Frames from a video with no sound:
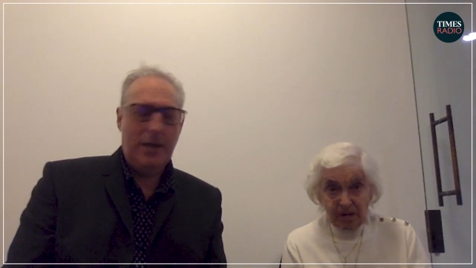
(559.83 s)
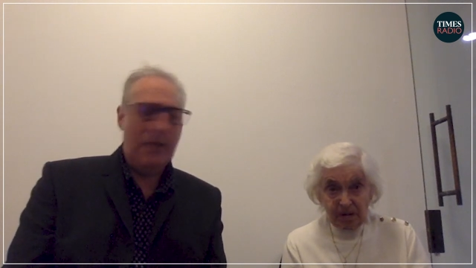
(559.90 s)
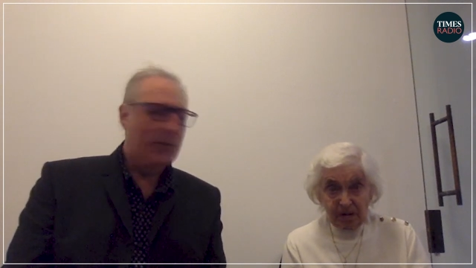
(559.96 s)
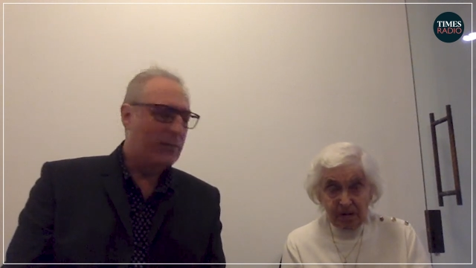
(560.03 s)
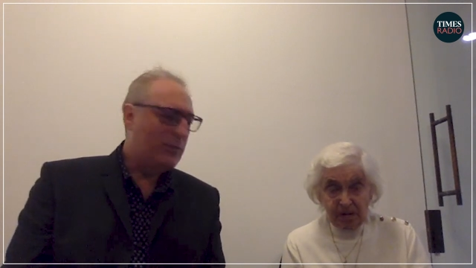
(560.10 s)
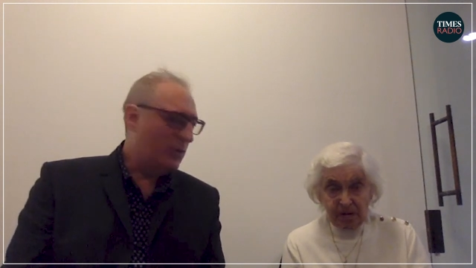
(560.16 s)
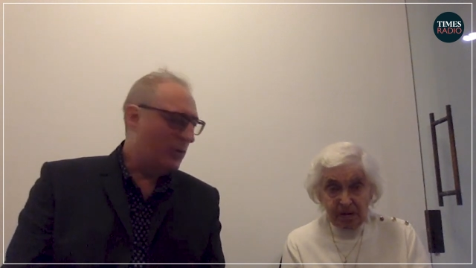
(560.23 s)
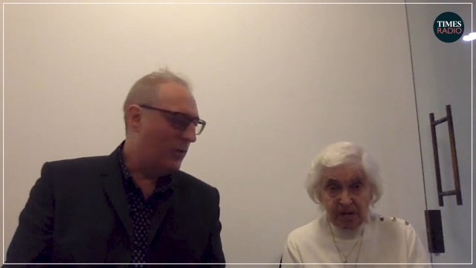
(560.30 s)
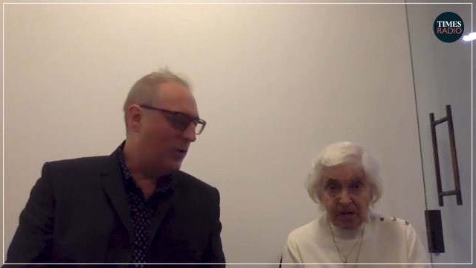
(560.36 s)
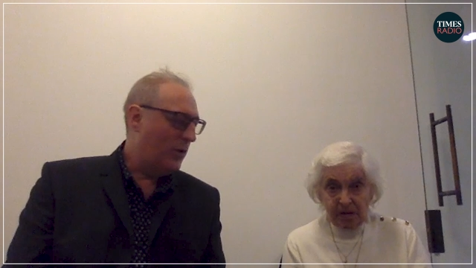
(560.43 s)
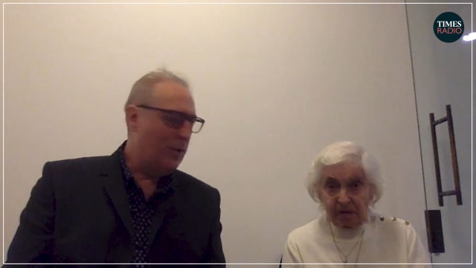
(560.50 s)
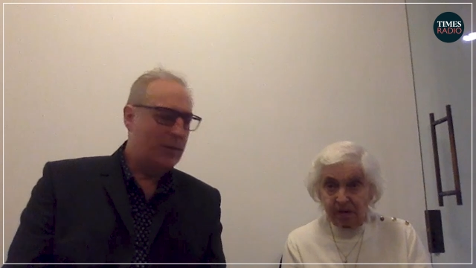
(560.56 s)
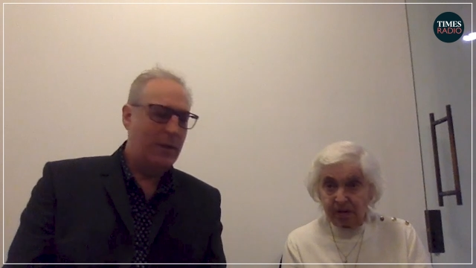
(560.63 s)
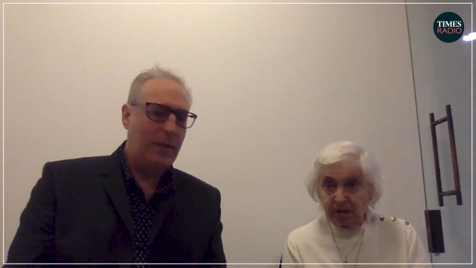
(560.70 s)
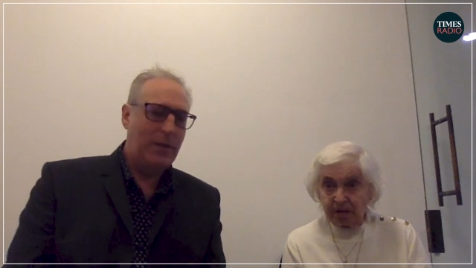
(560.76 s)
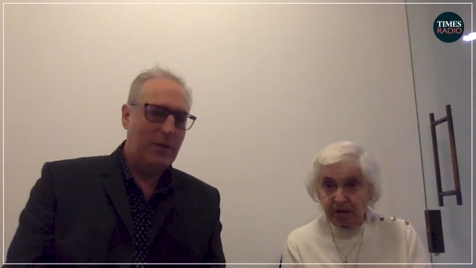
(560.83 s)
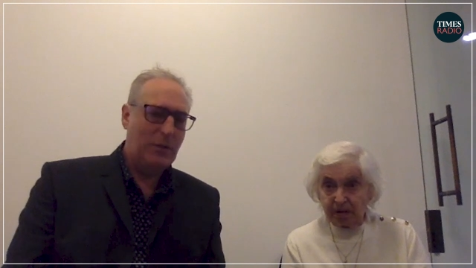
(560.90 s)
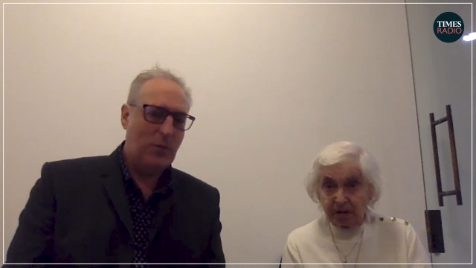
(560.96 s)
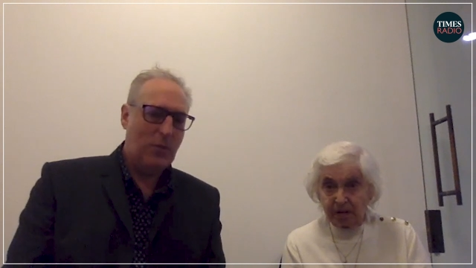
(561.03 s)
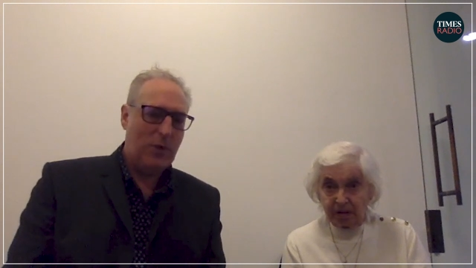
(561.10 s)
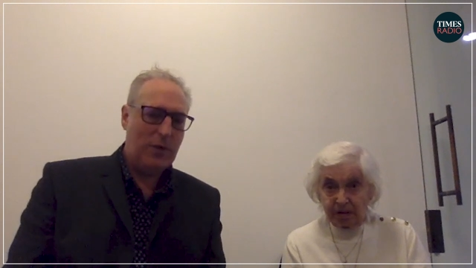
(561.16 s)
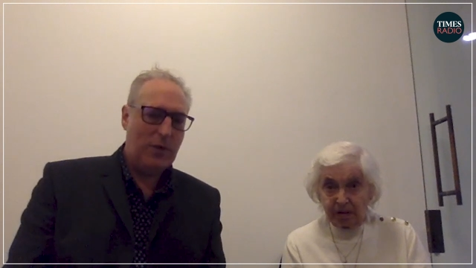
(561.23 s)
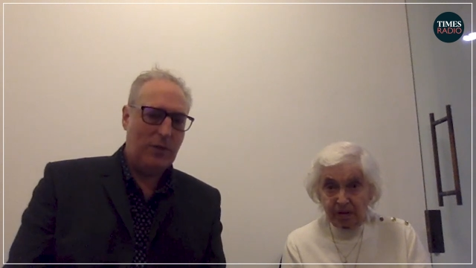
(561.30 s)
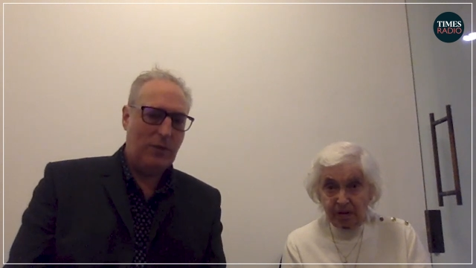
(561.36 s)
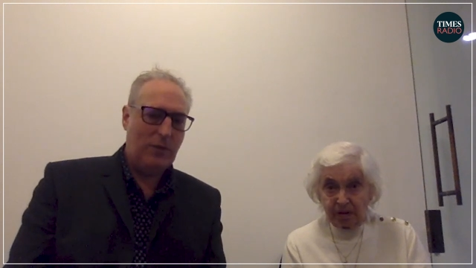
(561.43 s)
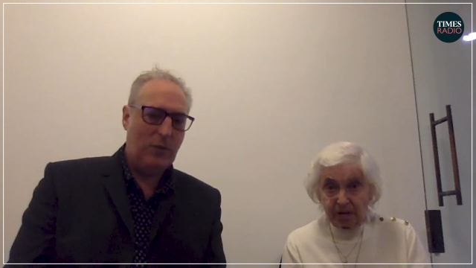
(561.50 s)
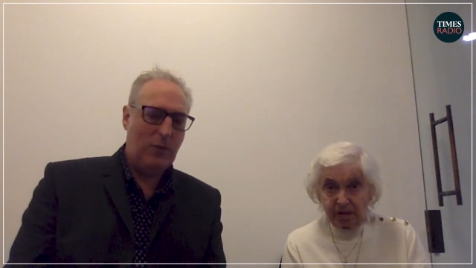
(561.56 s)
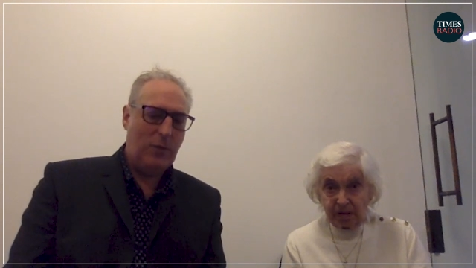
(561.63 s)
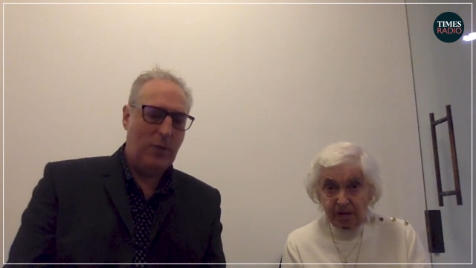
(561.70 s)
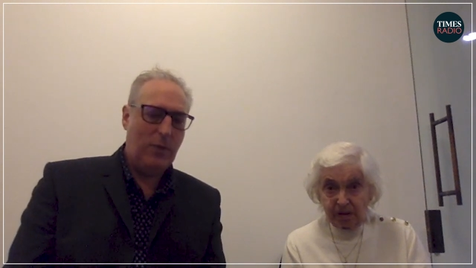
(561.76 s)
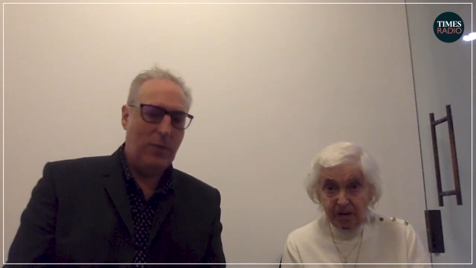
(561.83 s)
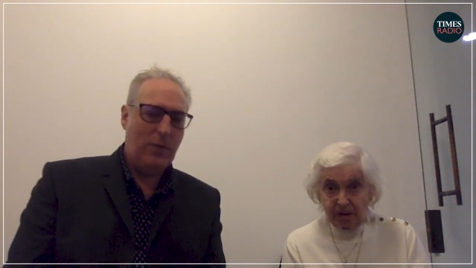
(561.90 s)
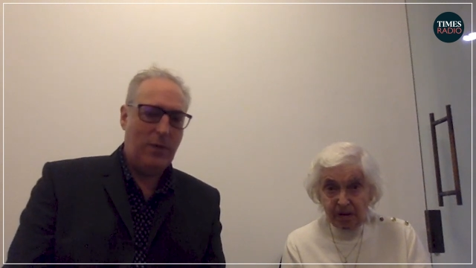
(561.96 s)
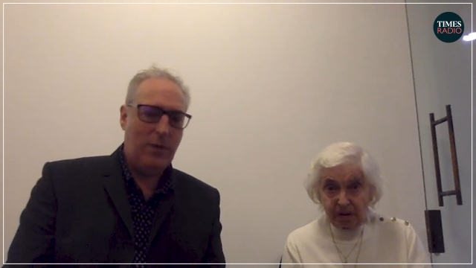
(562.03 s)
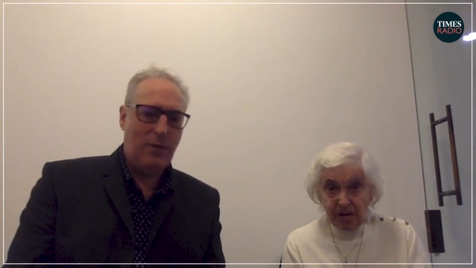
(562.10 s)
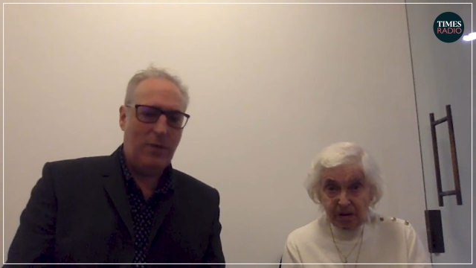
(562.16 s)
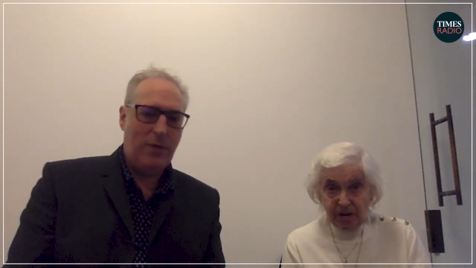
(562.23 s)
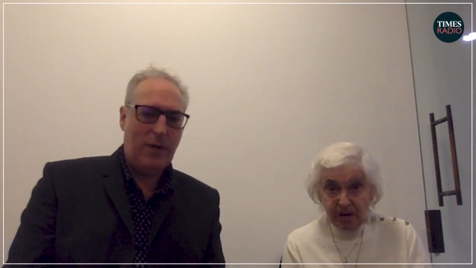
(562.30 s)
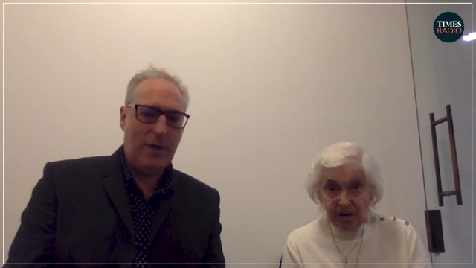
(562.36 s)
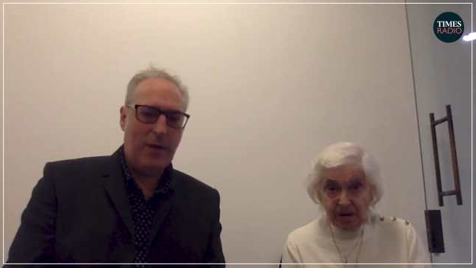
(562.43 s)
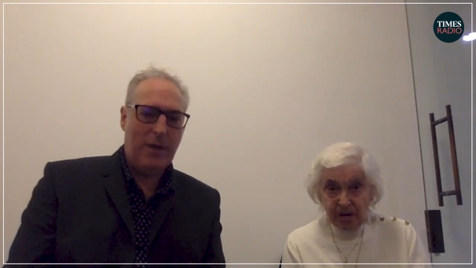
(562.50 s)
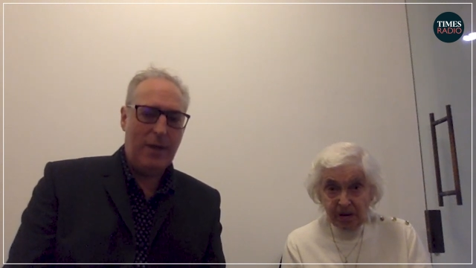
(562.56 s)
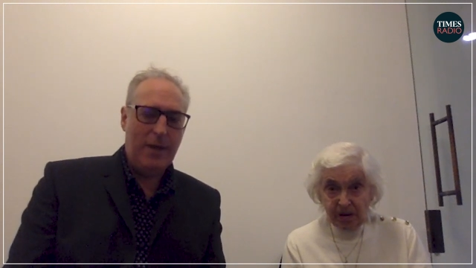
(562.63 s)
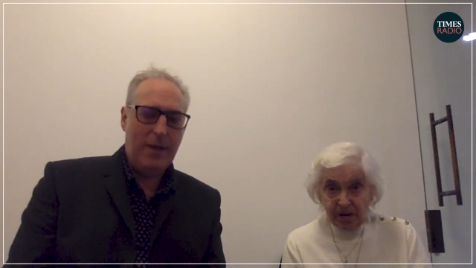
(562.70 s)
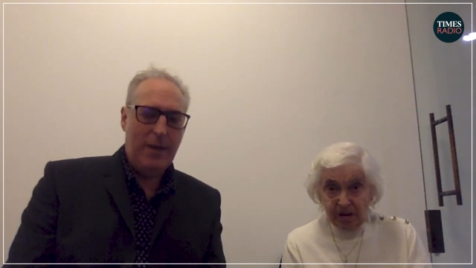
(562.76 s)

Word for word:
Speaker 1: and the stories and the inspiration from people like Renee